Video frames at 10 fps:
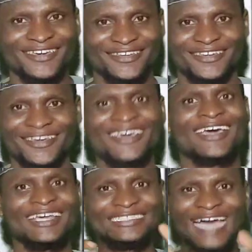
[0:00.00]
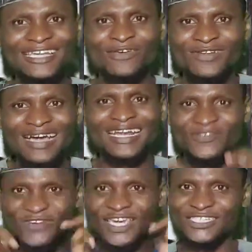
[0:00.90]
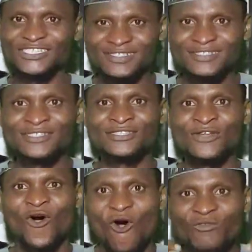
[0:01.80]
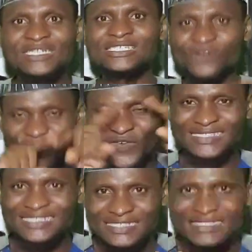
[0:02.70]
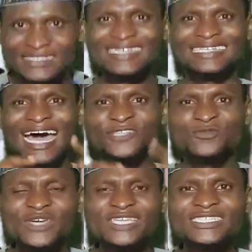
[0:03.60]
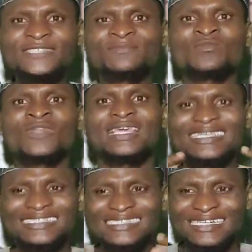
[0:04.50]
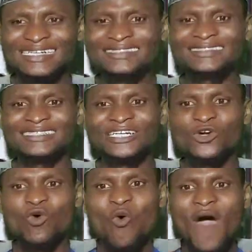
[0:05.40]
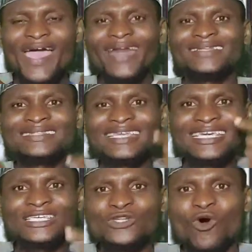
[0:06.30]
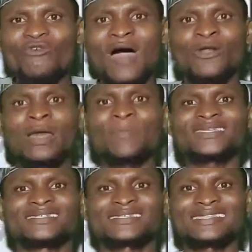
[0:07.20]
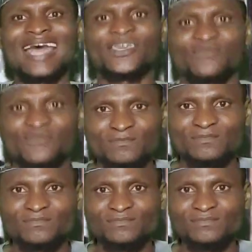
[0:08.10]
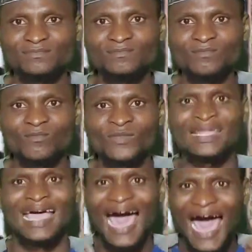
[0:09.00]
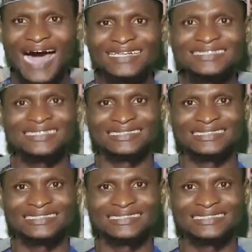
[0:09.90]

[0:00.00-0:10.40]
There is another classification of these offenses that which it can require the taking of another person's life. And